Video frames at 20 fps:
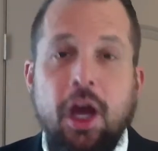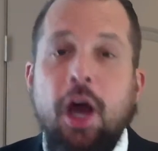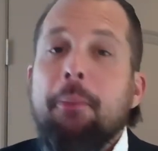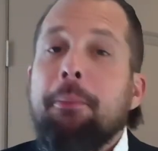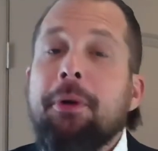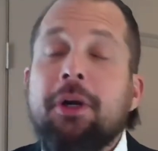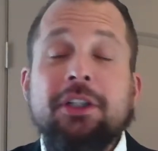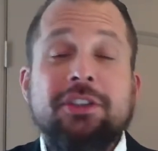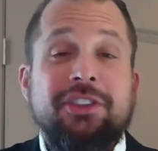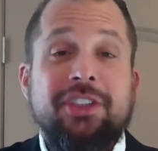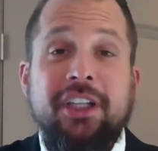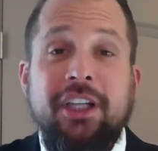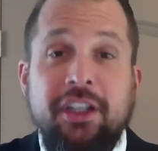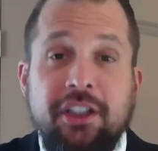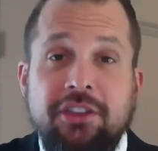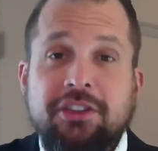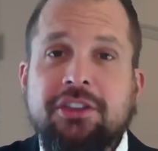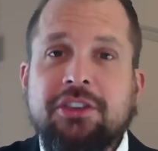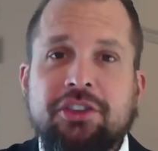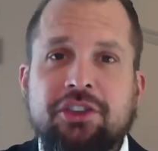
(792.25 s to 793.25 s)
Because
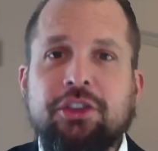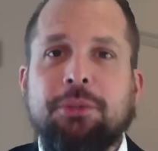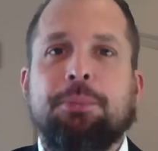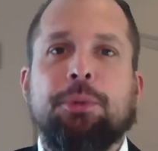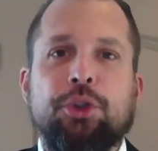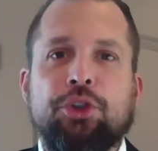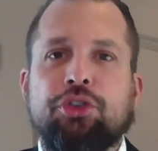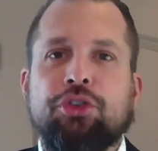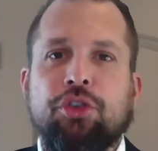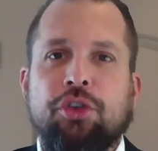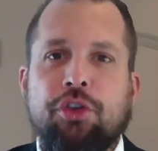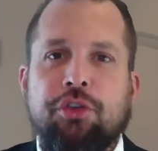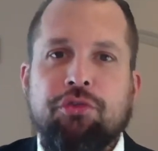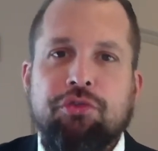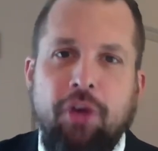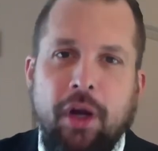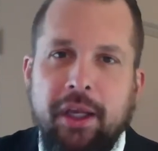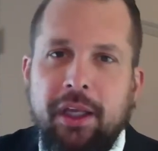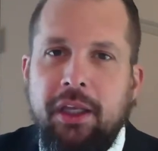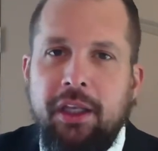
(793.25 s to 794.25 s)
here's the simple truth.
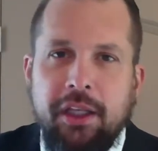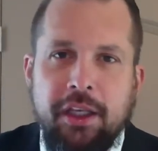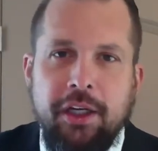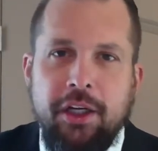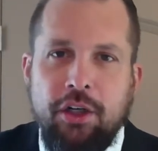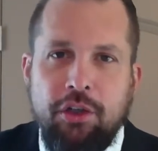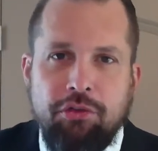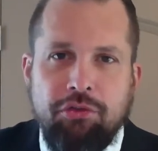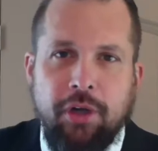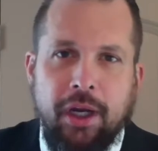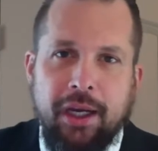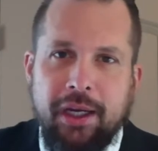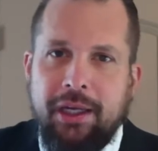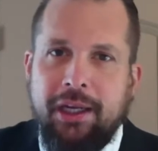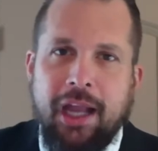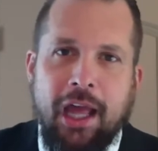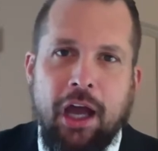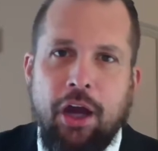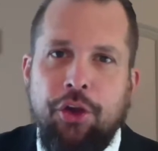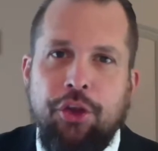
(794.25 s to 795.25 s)
Right here, right
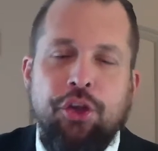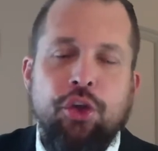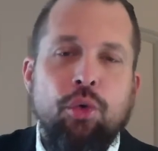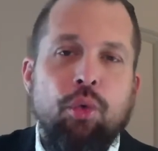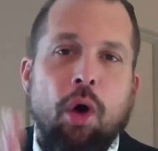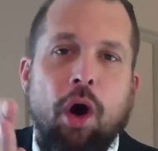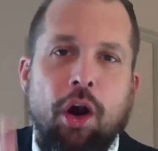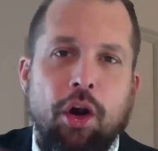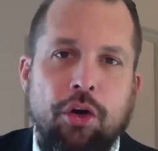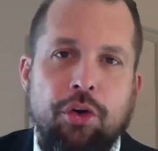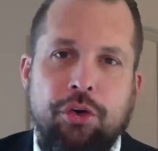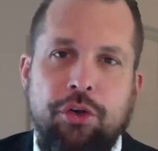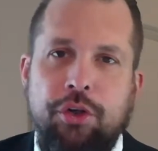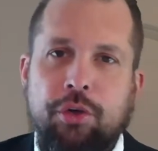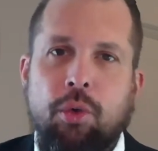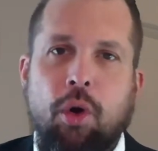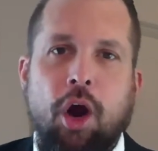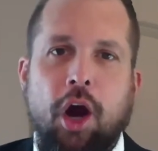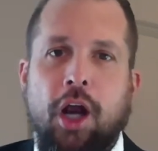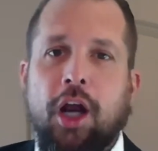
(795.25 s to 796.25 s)
now, you are who
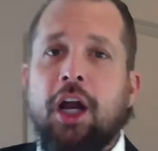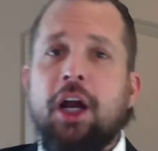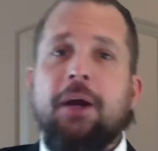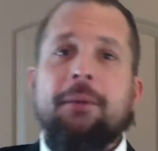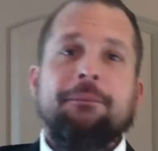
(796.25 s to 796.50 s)
you are.